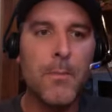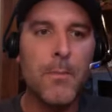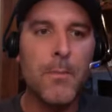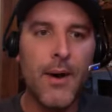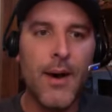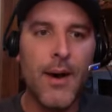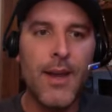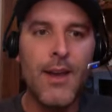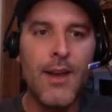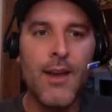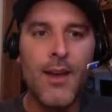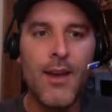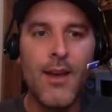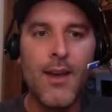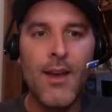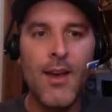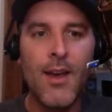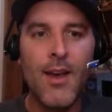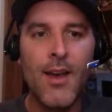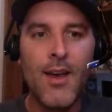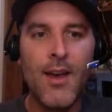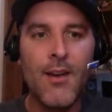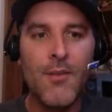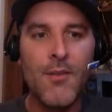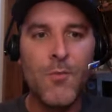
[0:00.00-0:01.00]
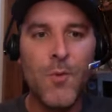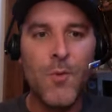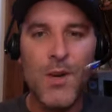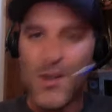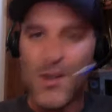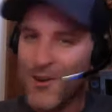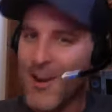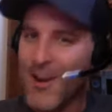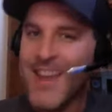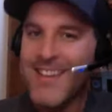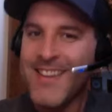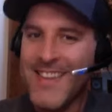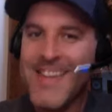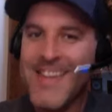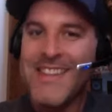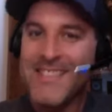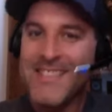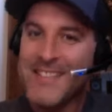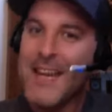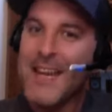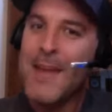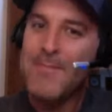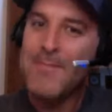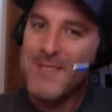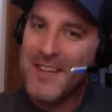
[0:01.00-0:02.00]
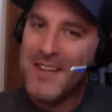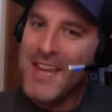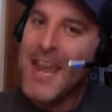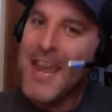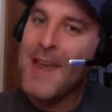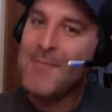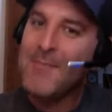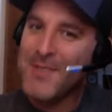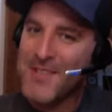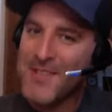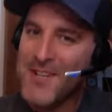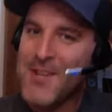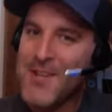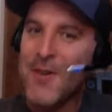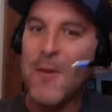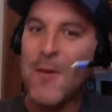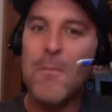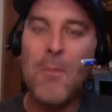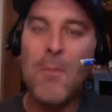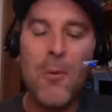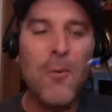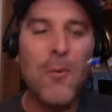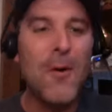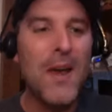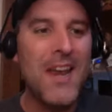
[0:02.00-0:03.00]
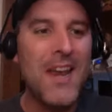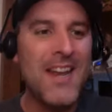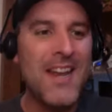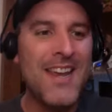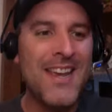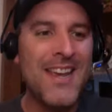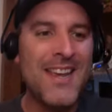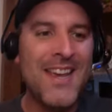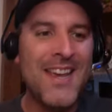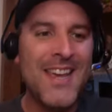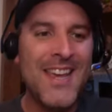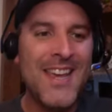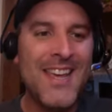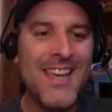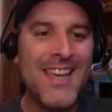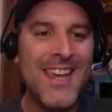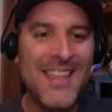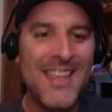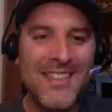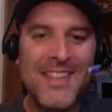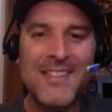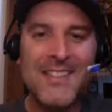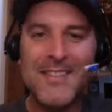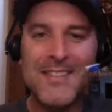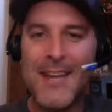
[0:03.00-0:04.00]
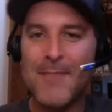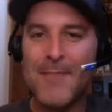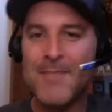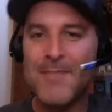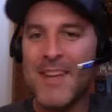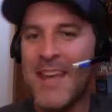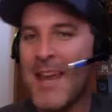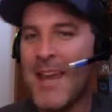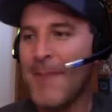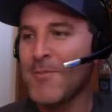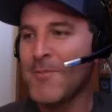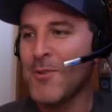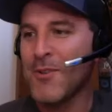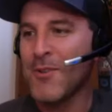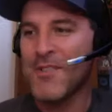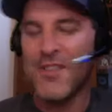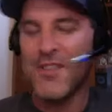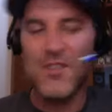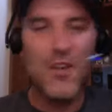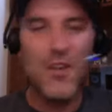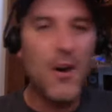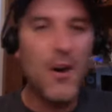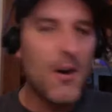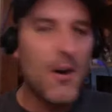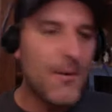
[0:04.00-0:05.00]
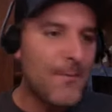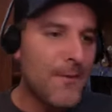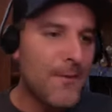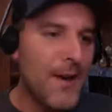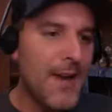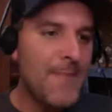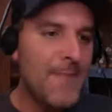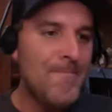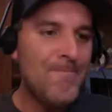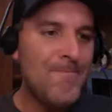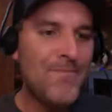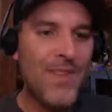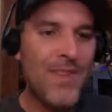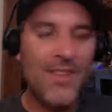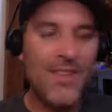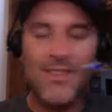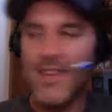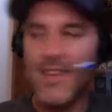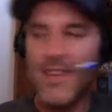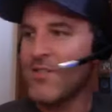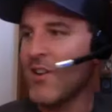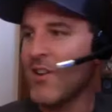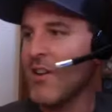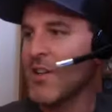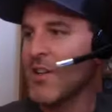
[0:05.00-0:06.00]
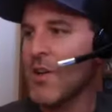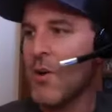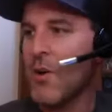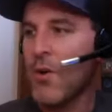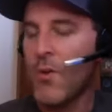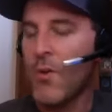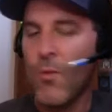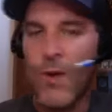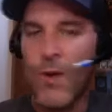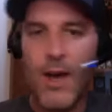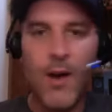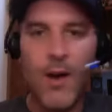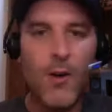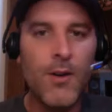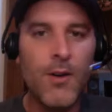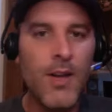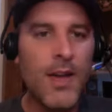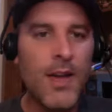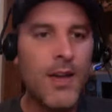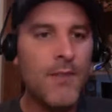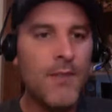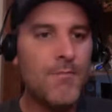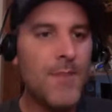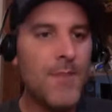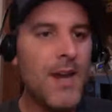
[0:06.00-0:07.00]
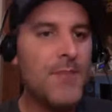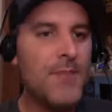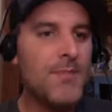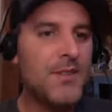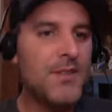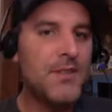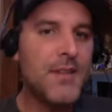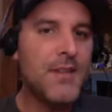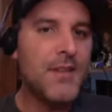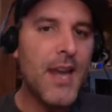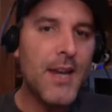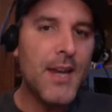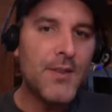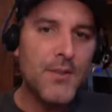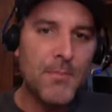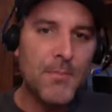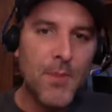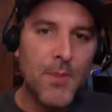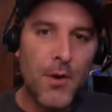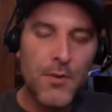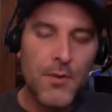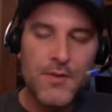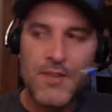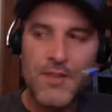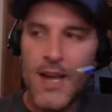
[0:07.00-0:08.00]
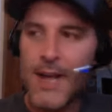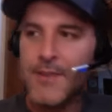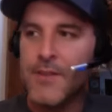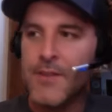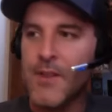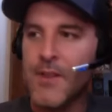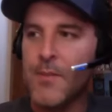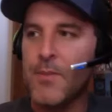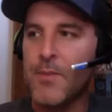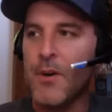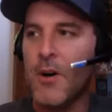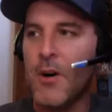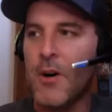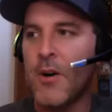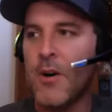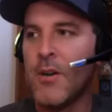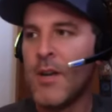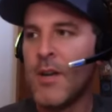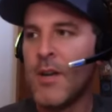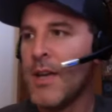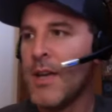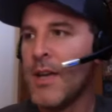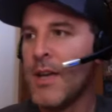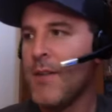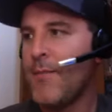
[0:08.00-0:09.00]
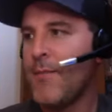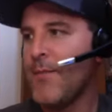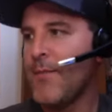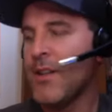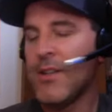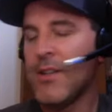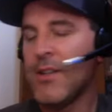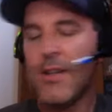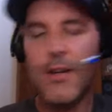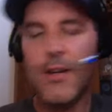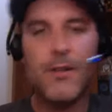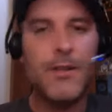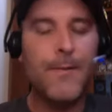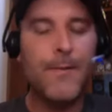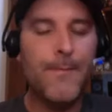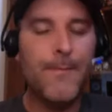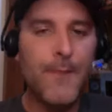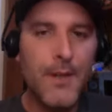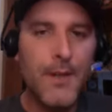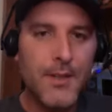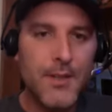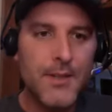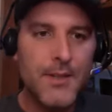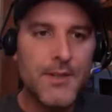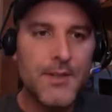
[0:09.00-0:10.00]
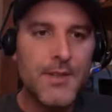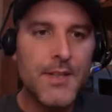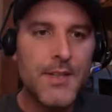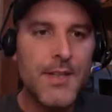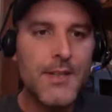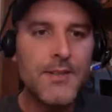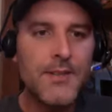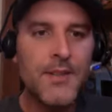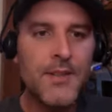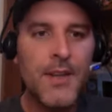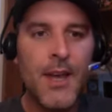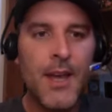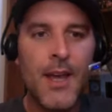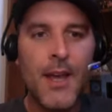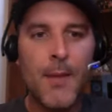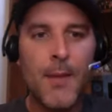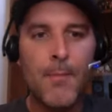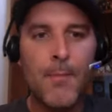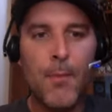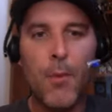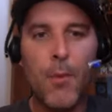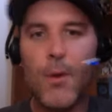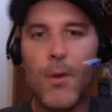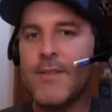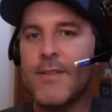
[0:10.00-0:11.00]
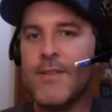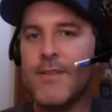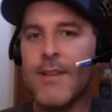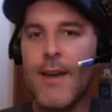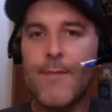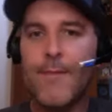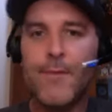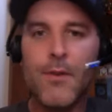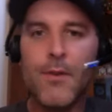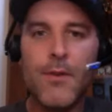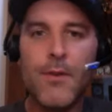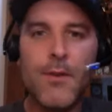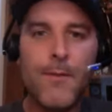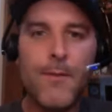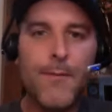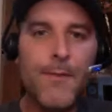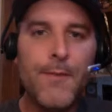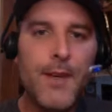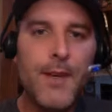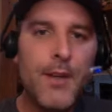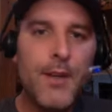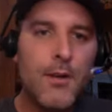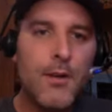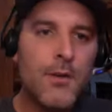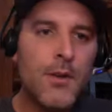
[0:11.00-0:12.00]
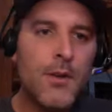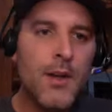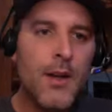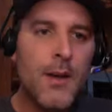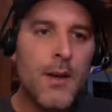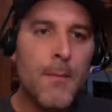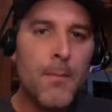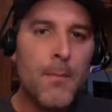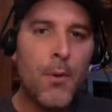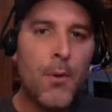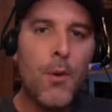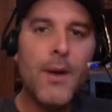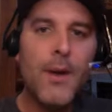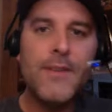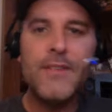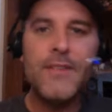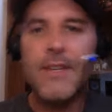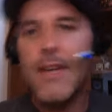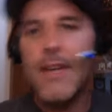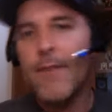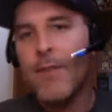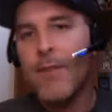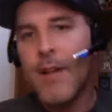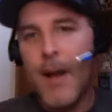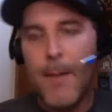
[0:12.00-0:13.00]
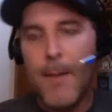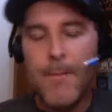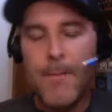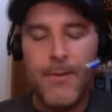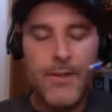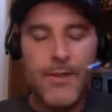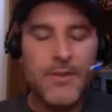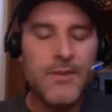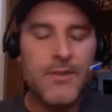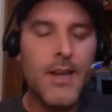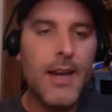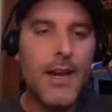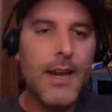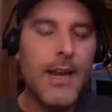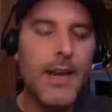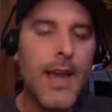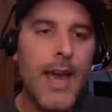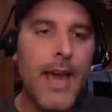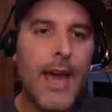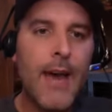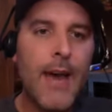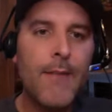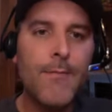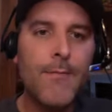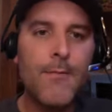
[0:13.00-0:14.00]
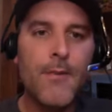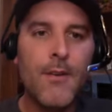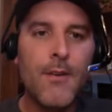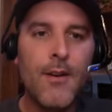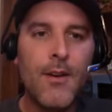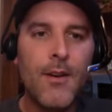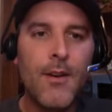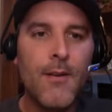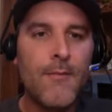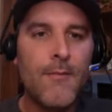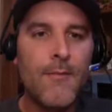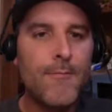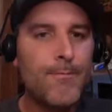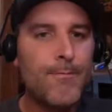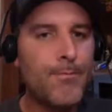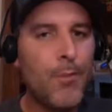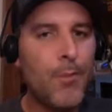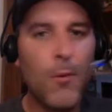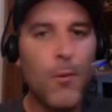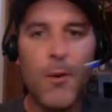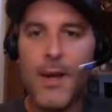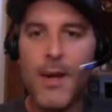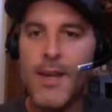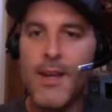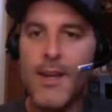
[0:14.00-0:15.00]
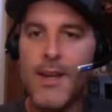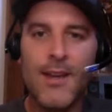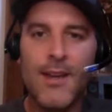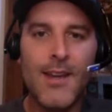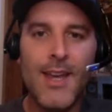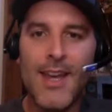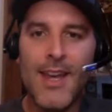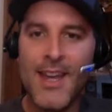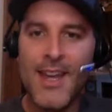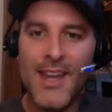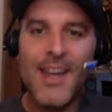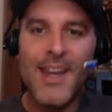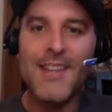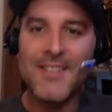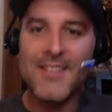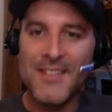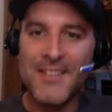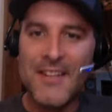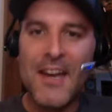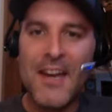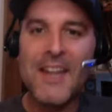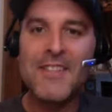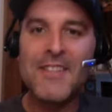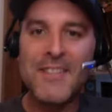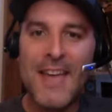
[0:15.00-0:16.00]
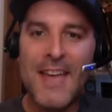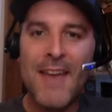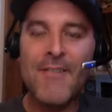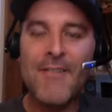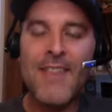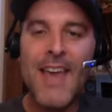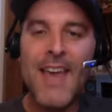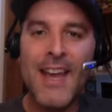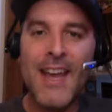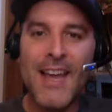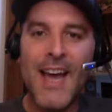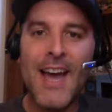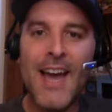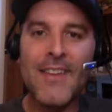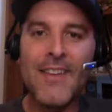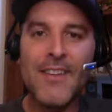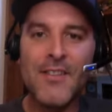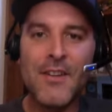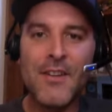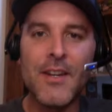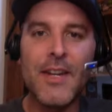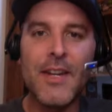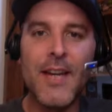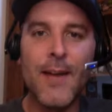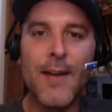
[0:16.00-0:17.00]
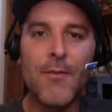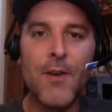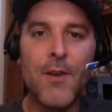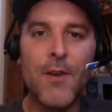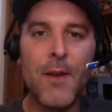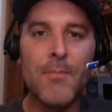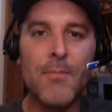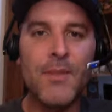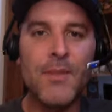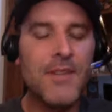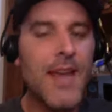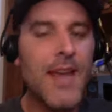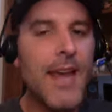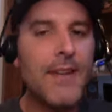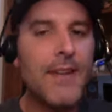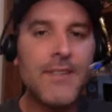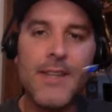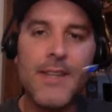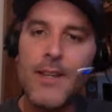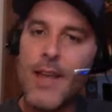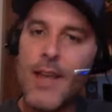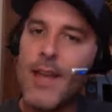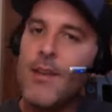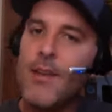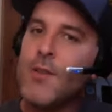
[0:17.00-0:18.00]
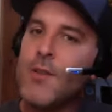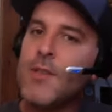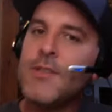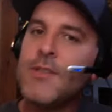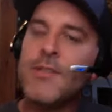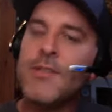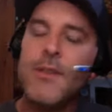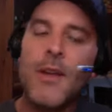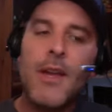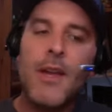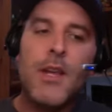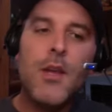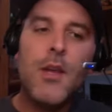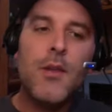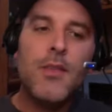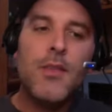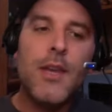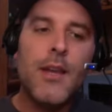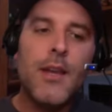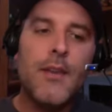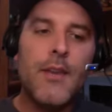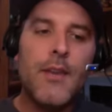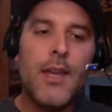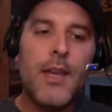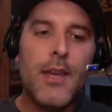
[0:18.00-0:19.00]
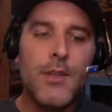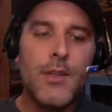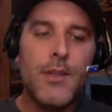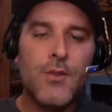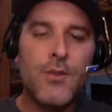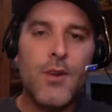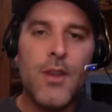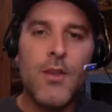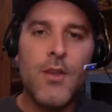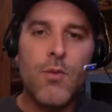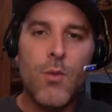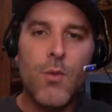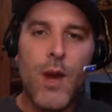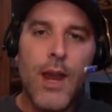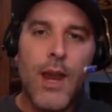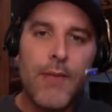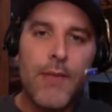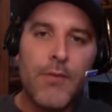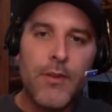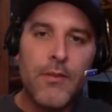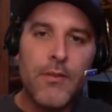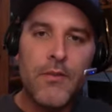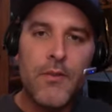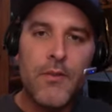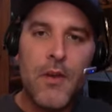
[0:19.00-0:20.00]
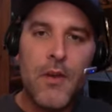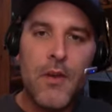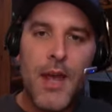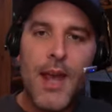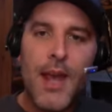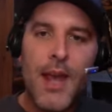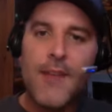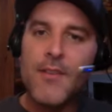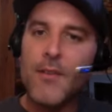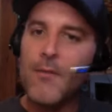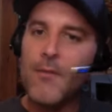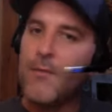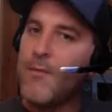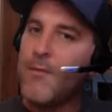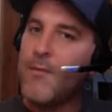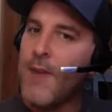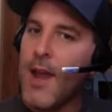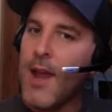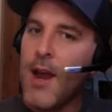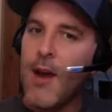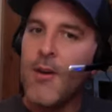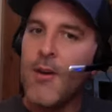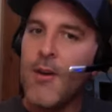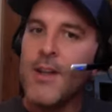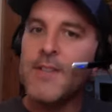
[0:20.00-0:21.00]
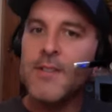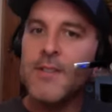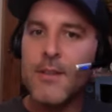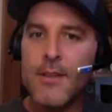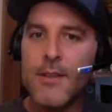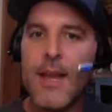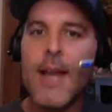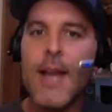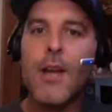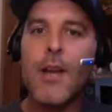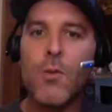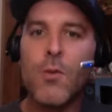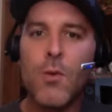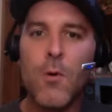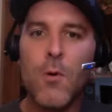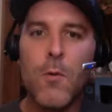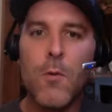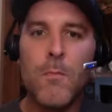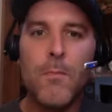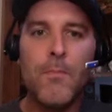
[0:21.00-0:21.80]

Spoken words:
But when you're in these types of games, to your point, in these types of games where it's a dogfight, things aren't going well, made mistakes on both sides of the ball, clear deficiencies, points left on the field, points given up in the second half, boy, it's nice having that guy that's going to cover up mistakes. And you just you think of the history of the Ravens. It's a very select group.